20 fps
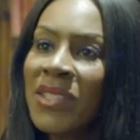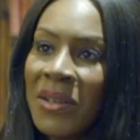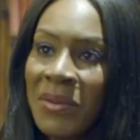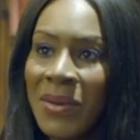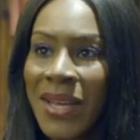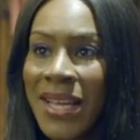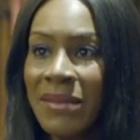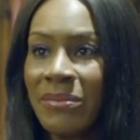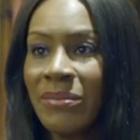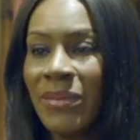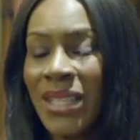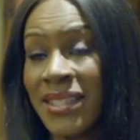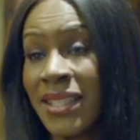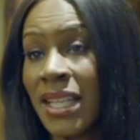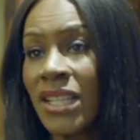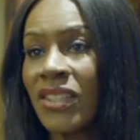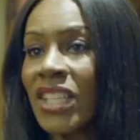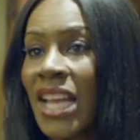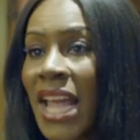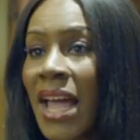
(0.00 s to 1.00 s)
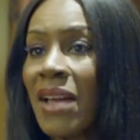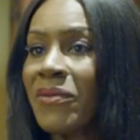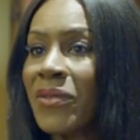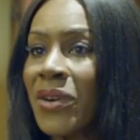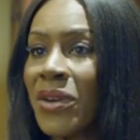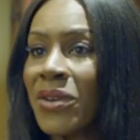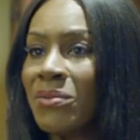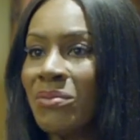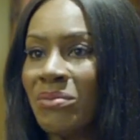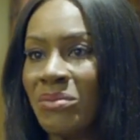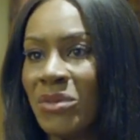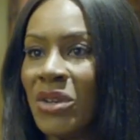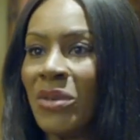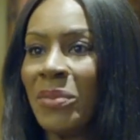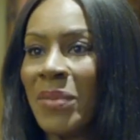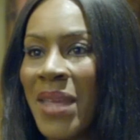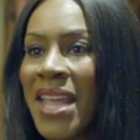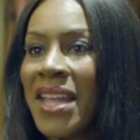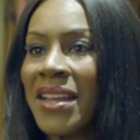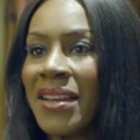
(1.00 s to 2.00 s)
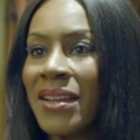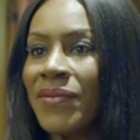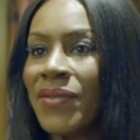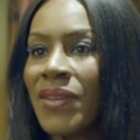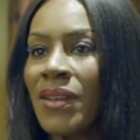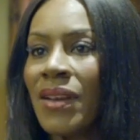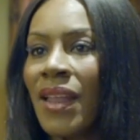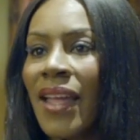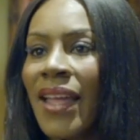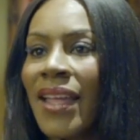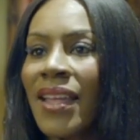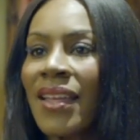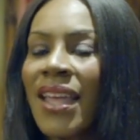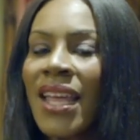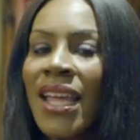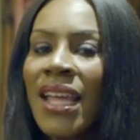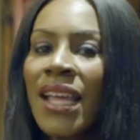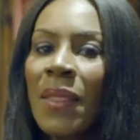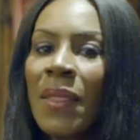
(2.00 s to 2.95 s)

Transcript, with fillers: So we're essentially Afro European, if you like. Mm.